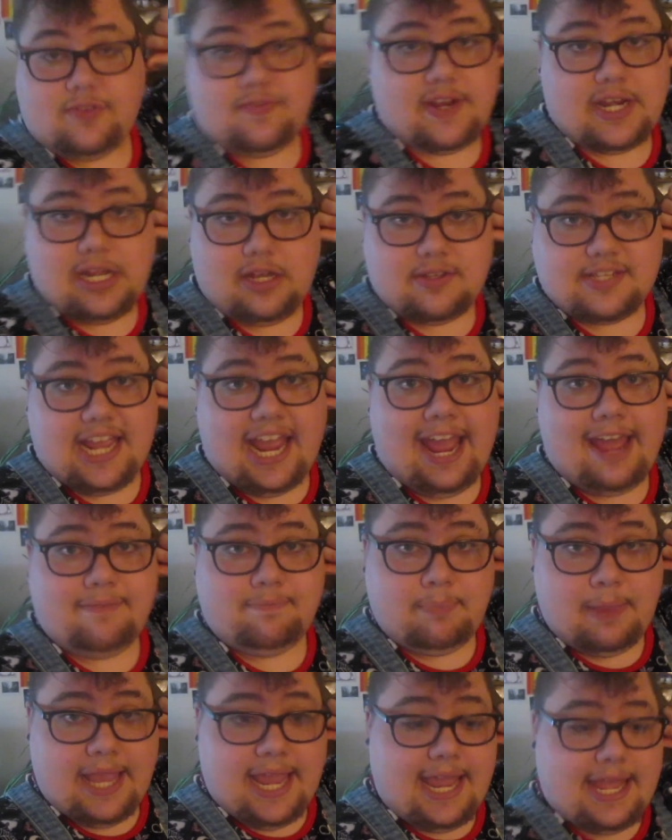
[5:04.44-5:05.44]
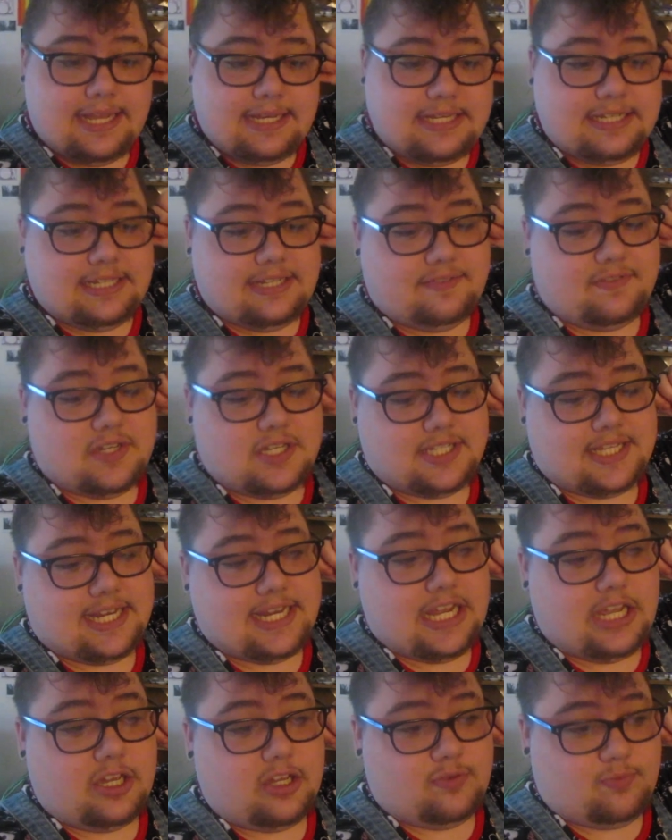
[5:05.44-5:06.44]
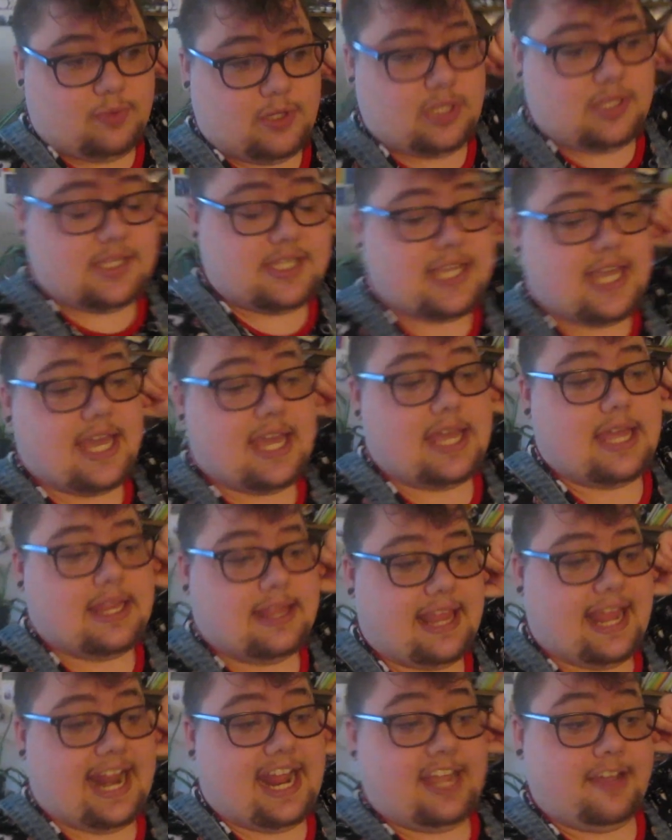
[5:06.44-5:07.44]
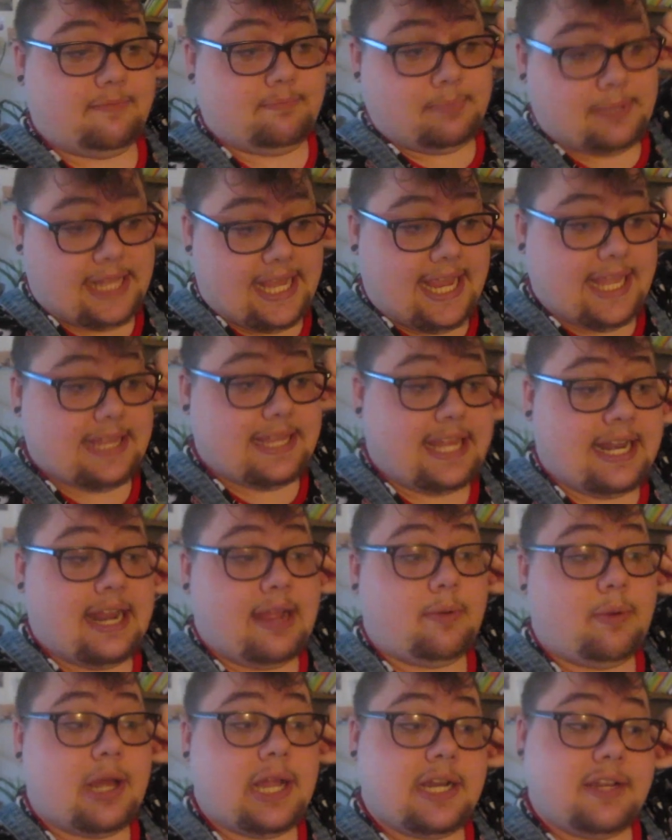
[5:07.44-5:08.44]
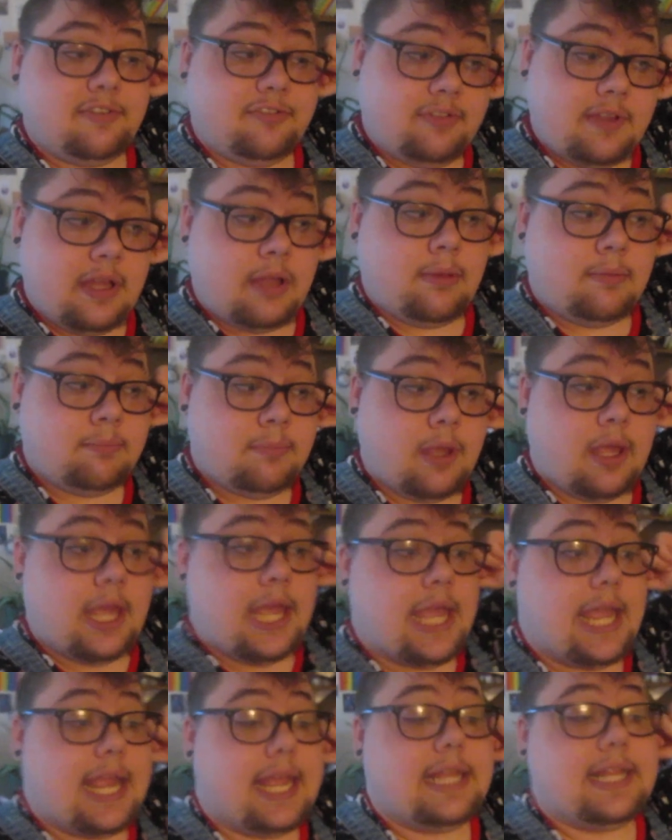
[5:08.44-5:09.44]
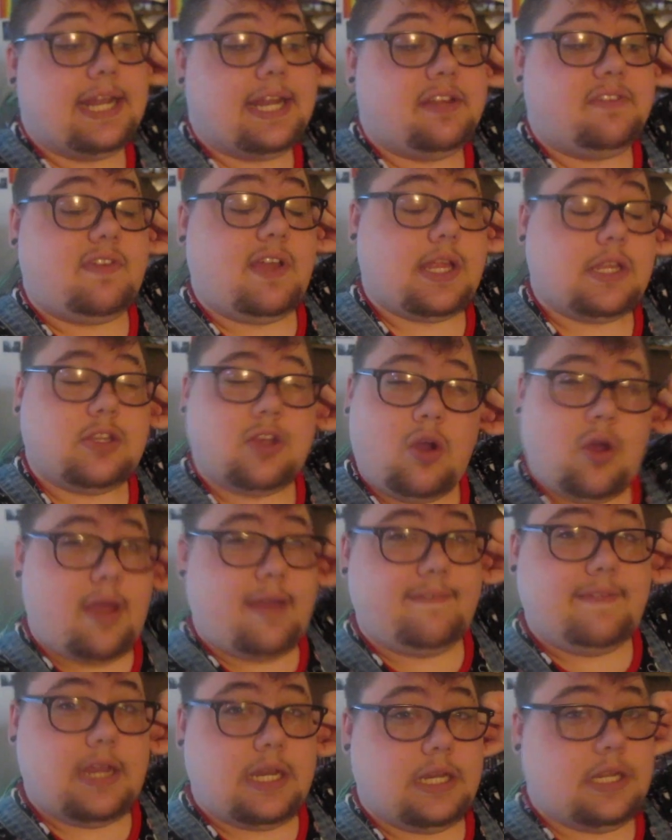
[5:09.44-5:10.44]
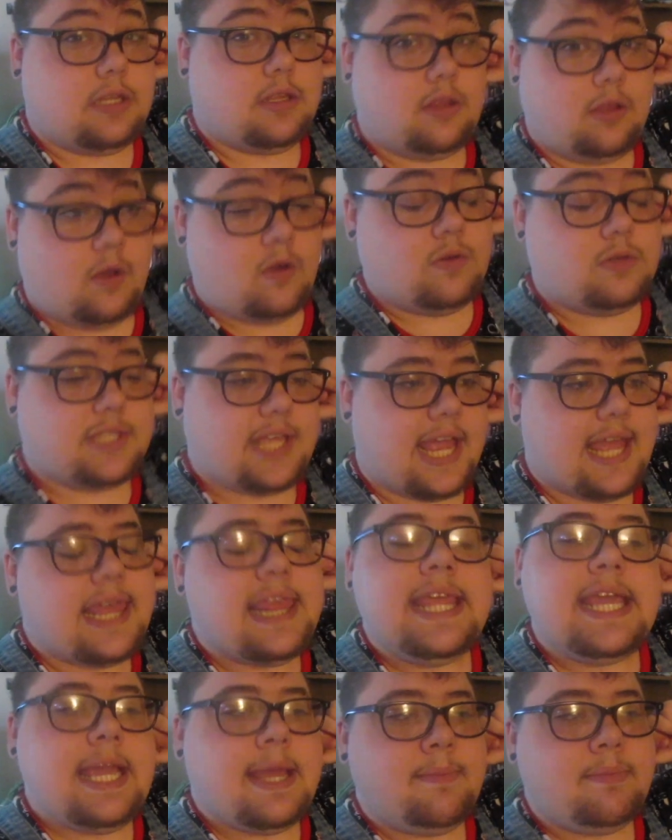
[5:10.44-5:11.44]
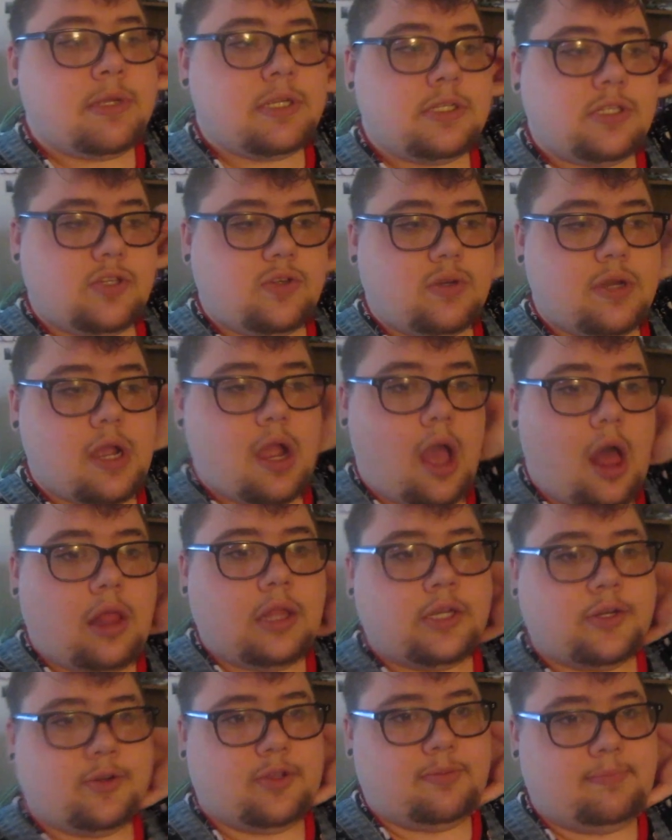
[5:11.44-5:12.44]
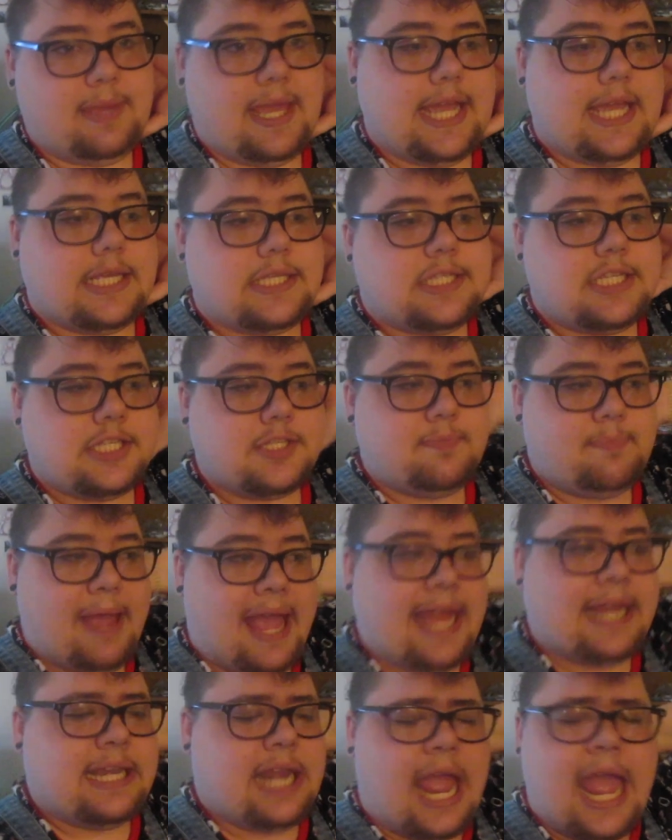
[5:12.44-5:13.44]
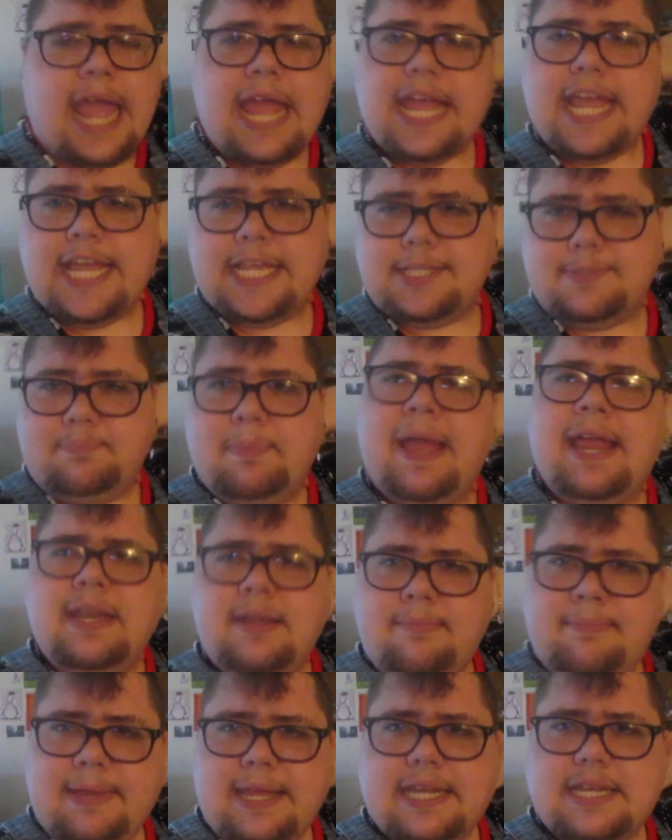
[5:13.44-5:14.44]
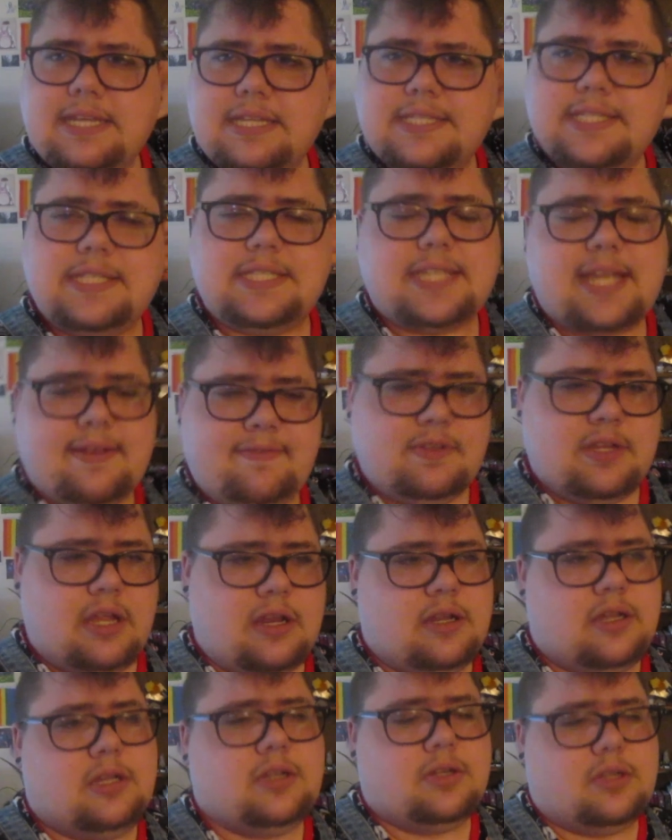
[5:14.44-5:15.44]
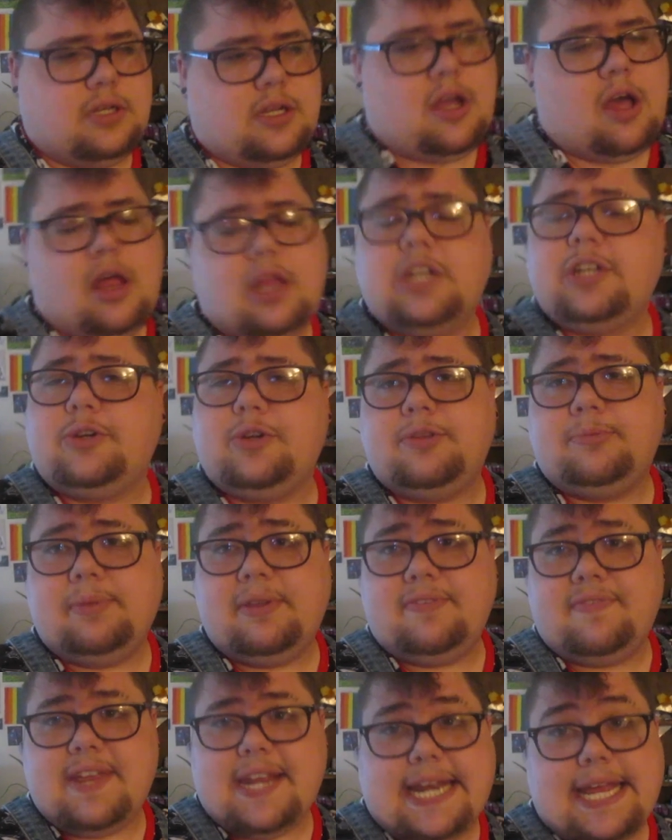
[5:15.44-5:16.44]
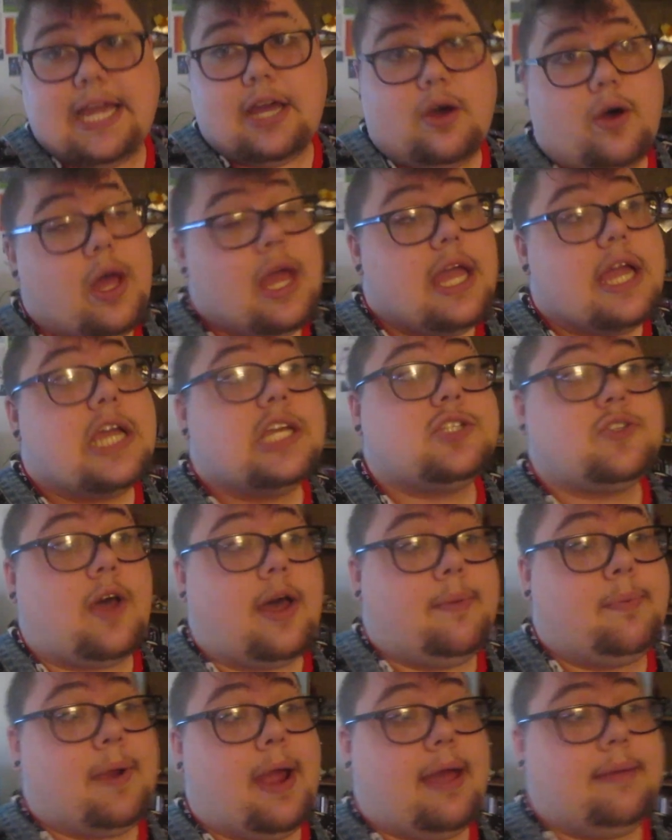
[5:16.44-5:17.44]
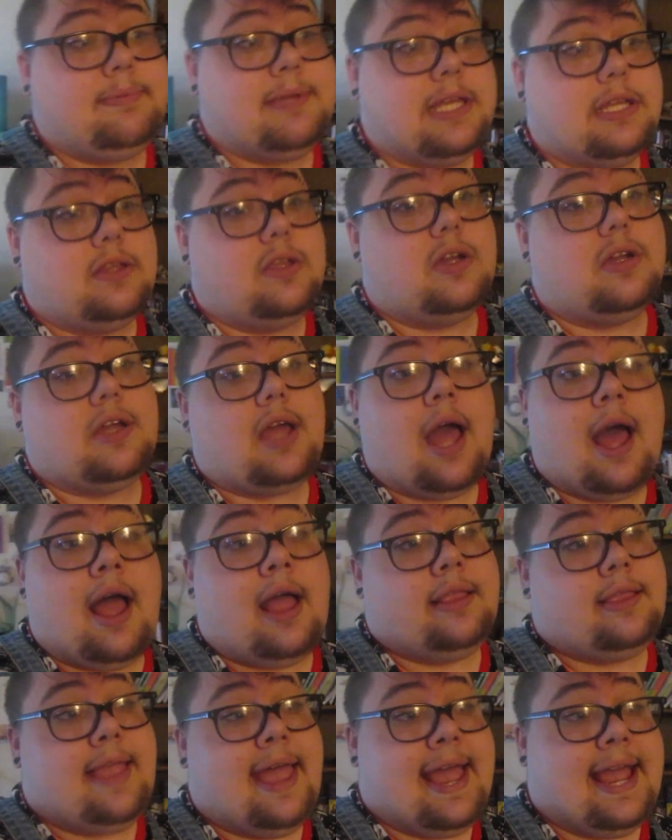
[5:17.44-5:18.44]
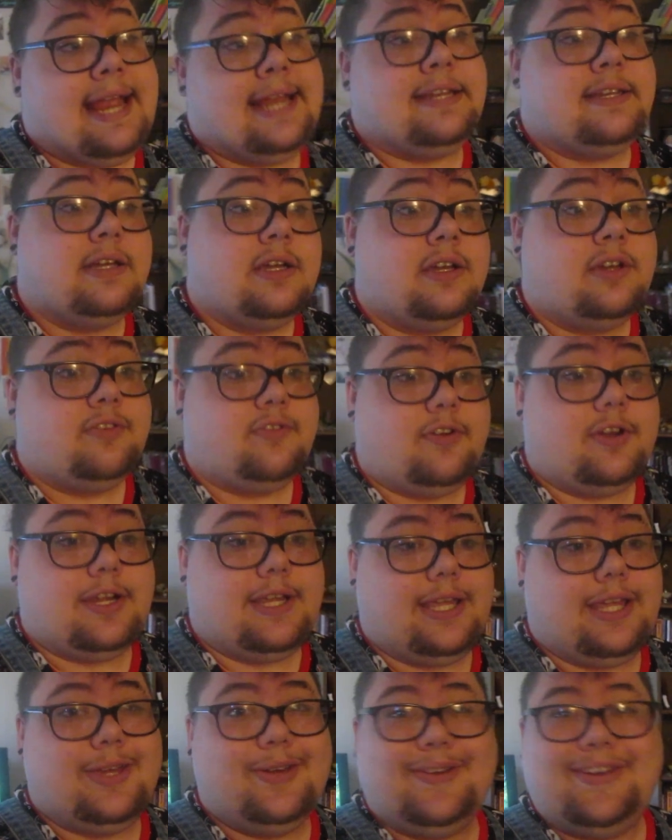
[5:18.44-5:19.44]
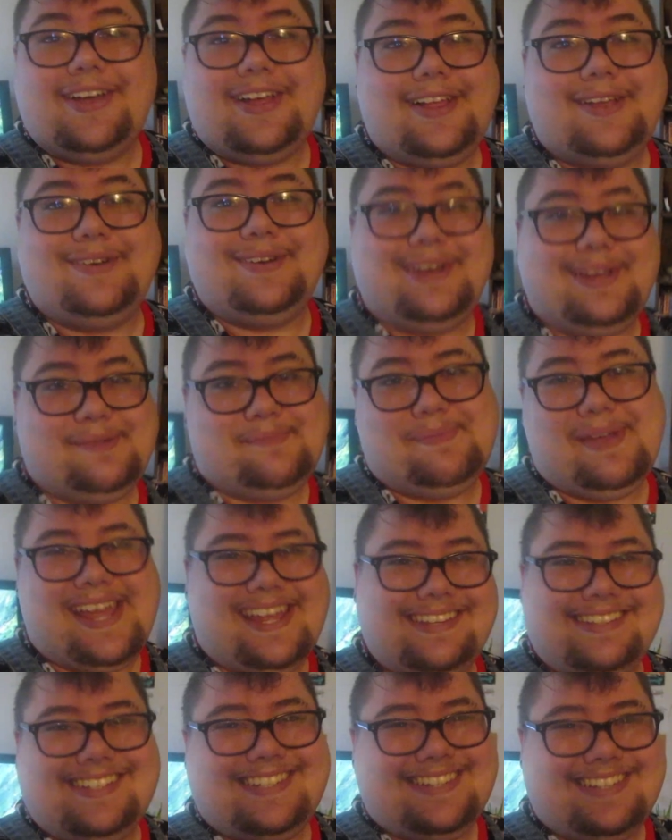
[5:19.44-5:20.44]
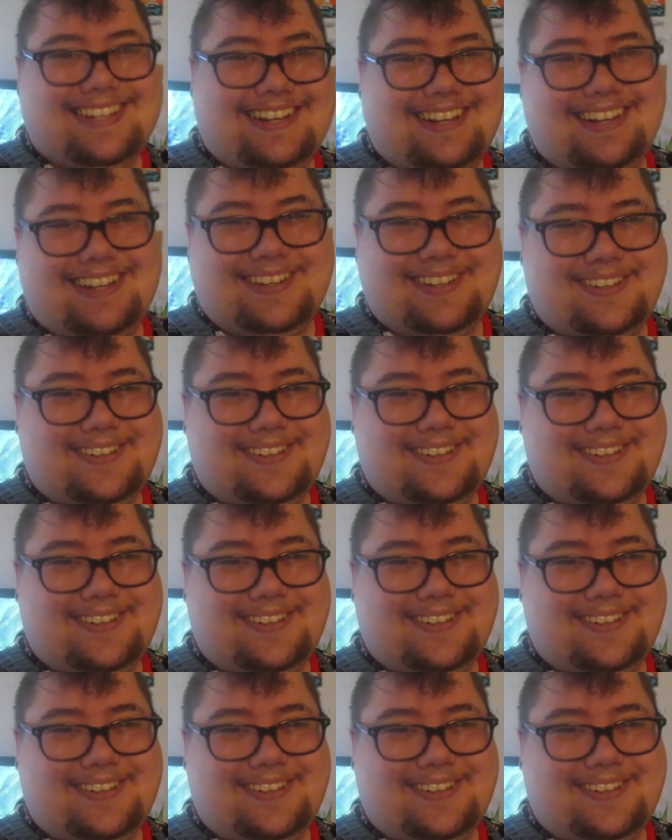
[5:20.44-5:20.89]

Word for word: videos I have planned and if there's any good ones that I have planned that I want to film. And then if I don't have any of those, I think I'm going to do a color with me because it's been, it's been a minute since I've done a good color with me video. So I'll probably look online for a cute coloring page to do.